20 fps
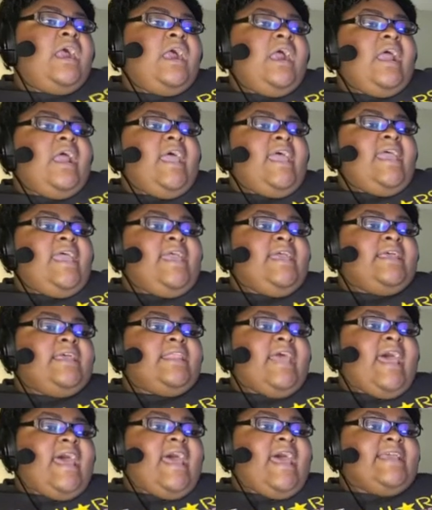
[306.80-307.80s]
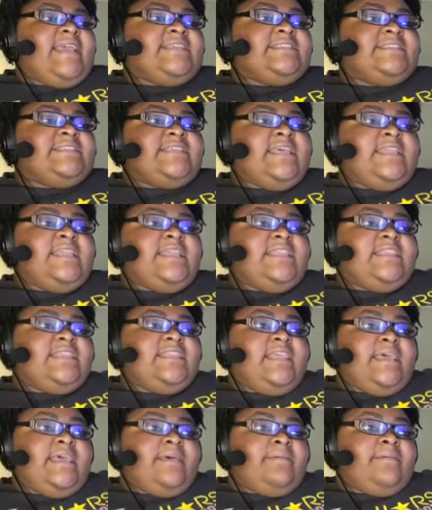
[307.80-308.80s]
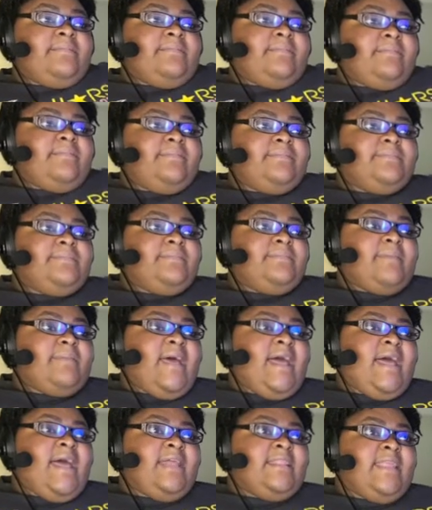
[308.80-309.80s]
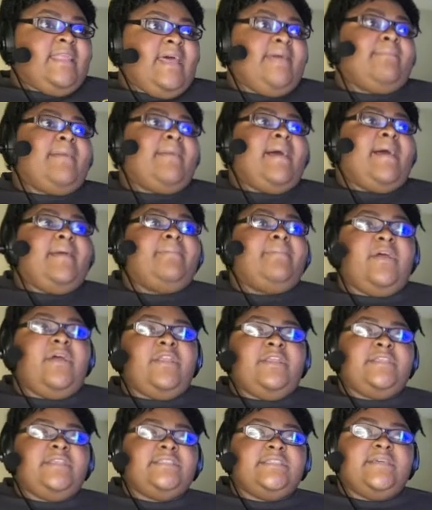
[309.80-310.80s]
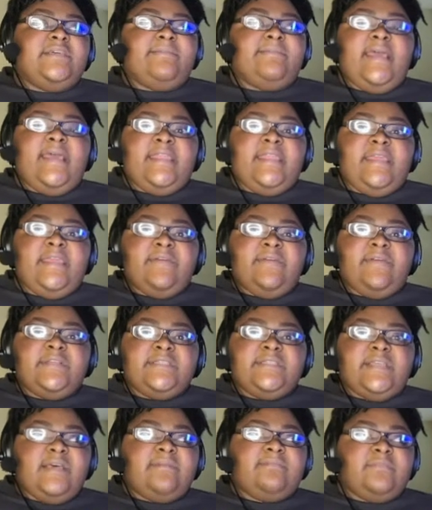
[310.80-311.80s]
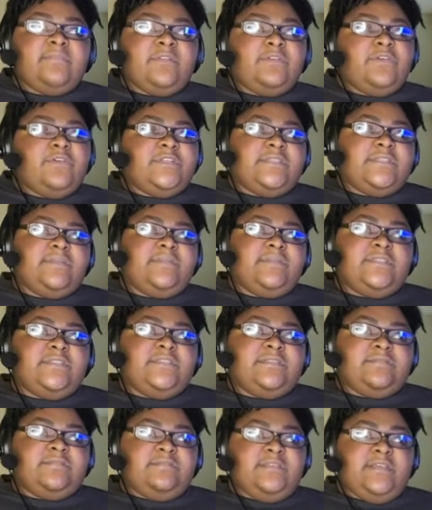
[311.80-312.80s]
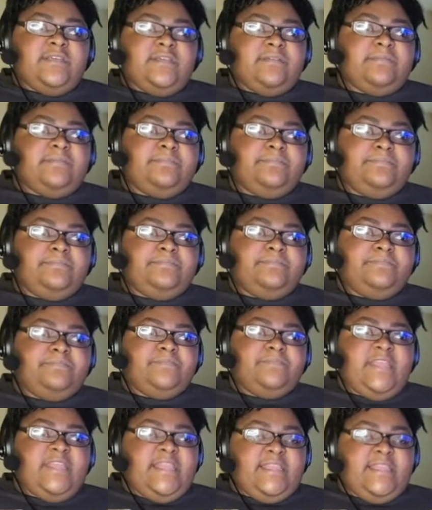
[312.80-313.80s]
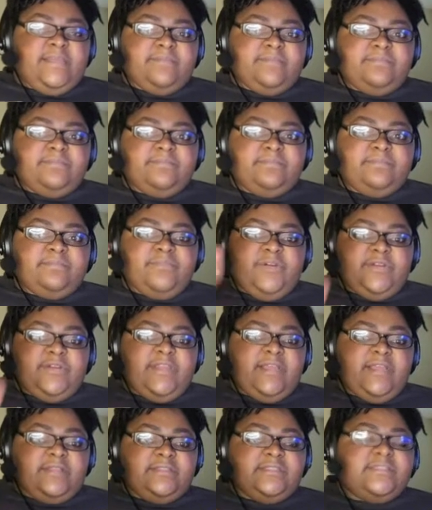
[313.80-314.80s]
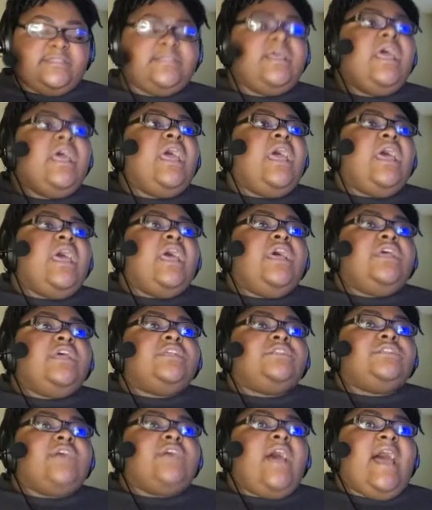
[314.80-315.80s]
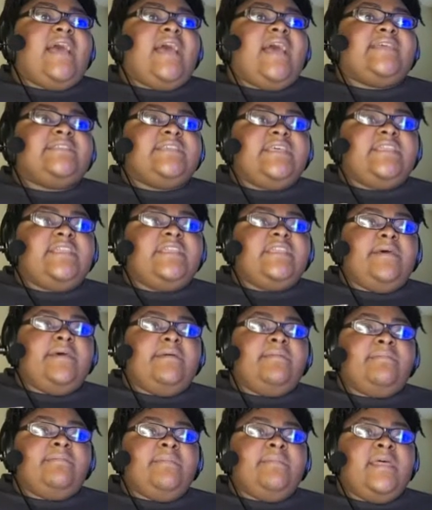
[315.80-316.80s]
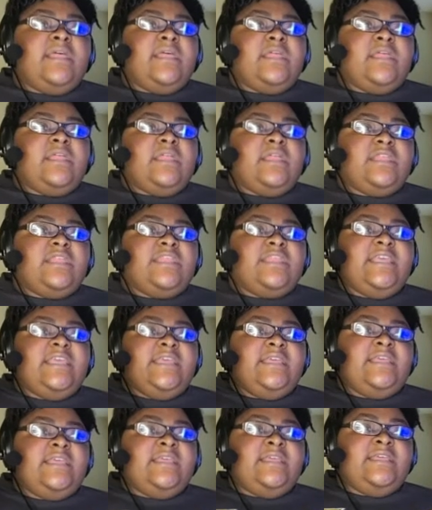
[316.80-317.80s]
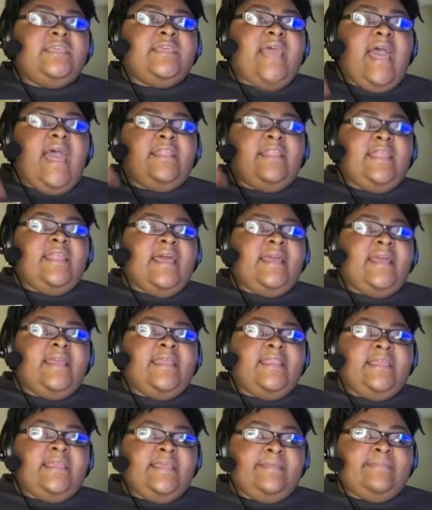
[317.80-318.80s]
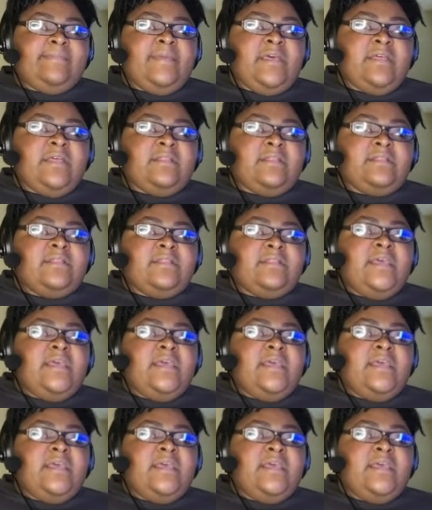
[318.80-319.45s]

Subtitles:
And I sent them my outline. My partner is non-binary, so of course I'm using the they them pronouns. So I sent them the outline in the email,